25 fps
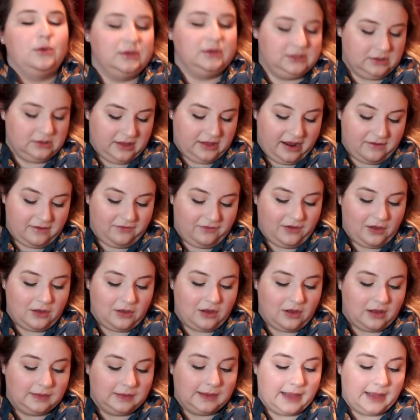So that felt
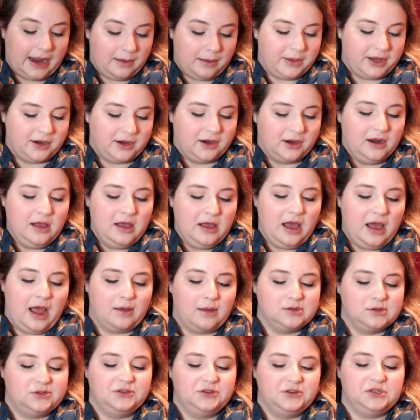a lot better. I
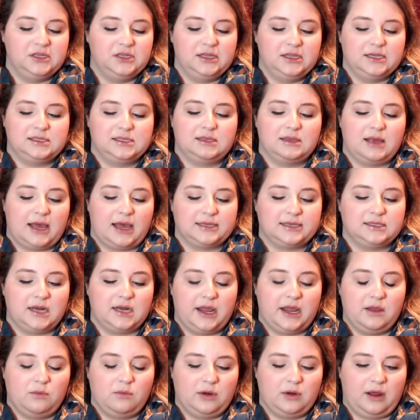was using this last
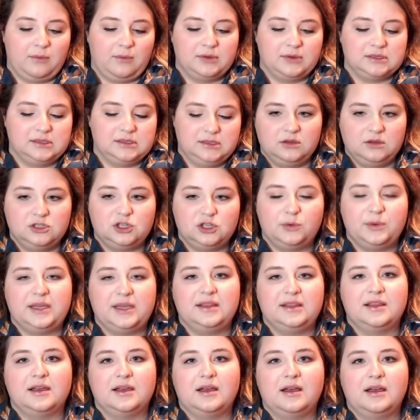night when I was doing
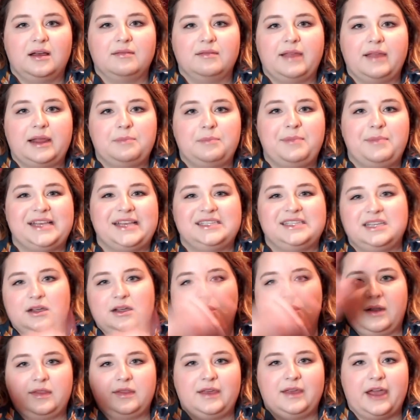the, like, basing
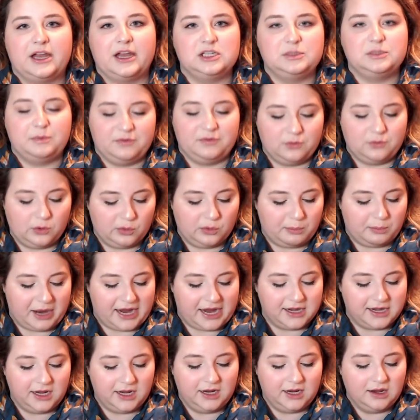around the edge before
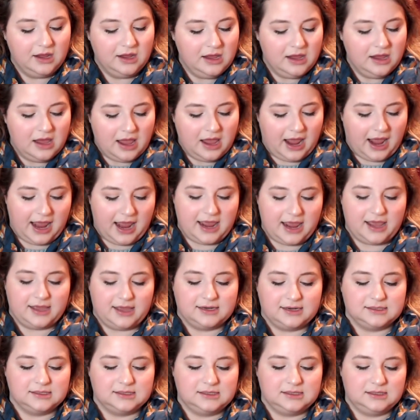binding,
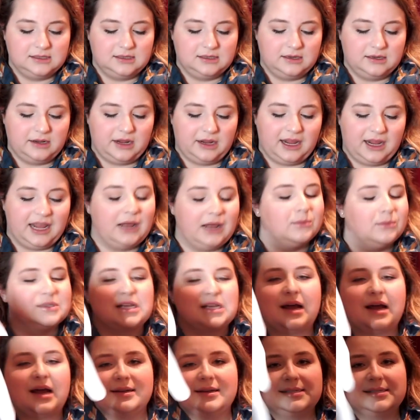and it was
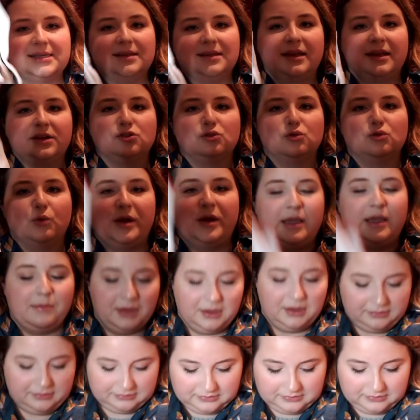honestly, like, a dream.